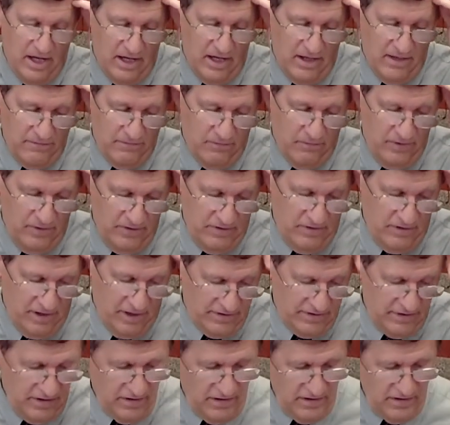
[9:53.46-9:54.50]
We'd
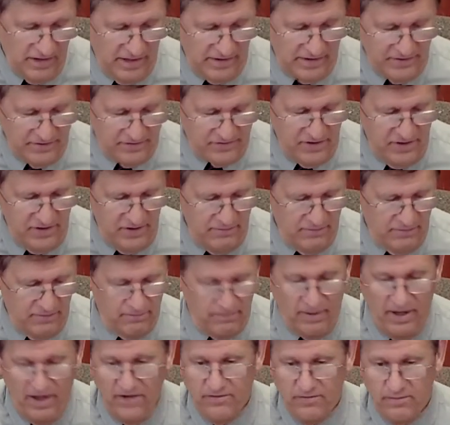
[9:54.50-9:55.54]
ideally like to see
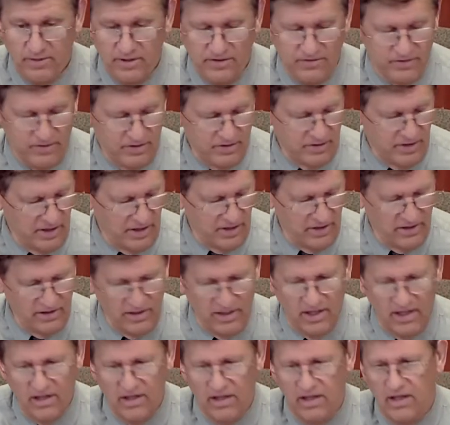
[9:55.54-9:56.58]
basements and
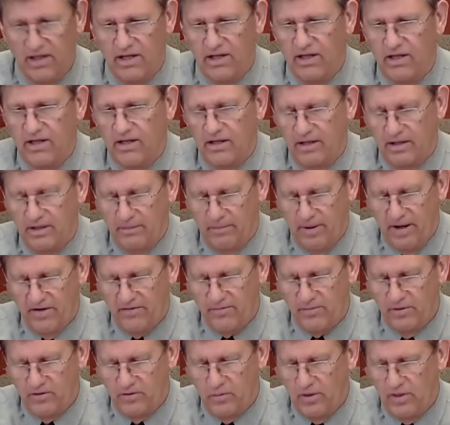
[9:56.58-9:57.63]

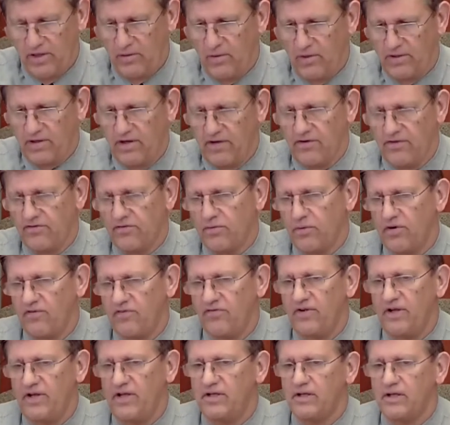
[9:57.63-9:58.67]
possibly 2,100 square
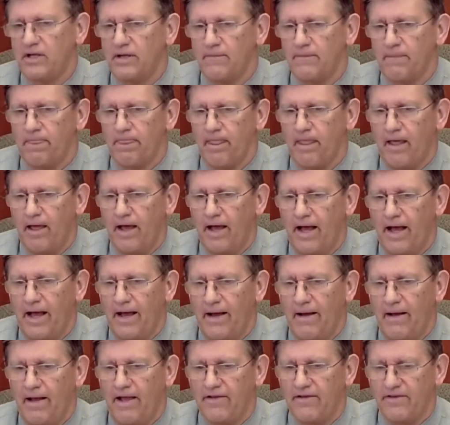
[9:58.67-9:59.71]
feet.
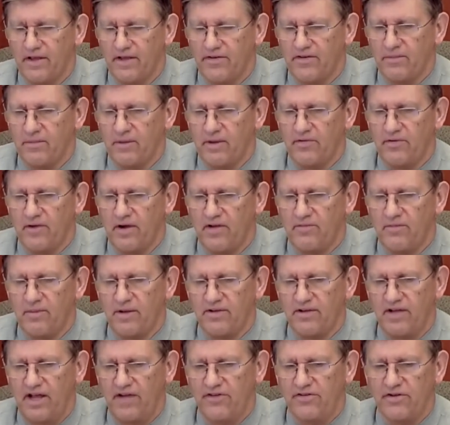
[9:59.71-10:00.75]
and set some other
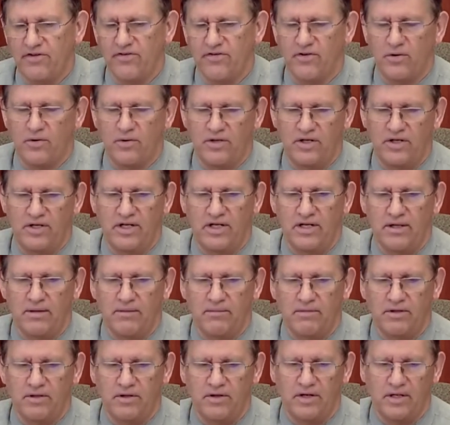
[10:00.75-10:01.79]
expectations. You need
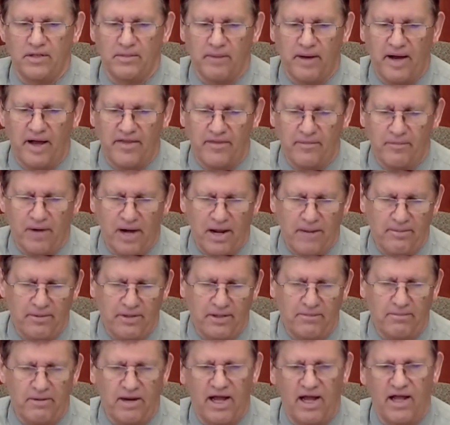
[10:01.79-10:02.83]
to buy the property
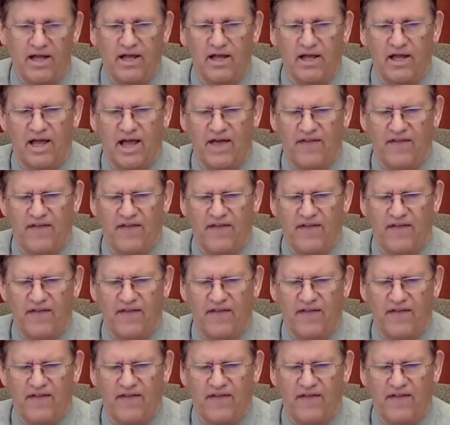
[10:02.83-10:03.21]
by, I think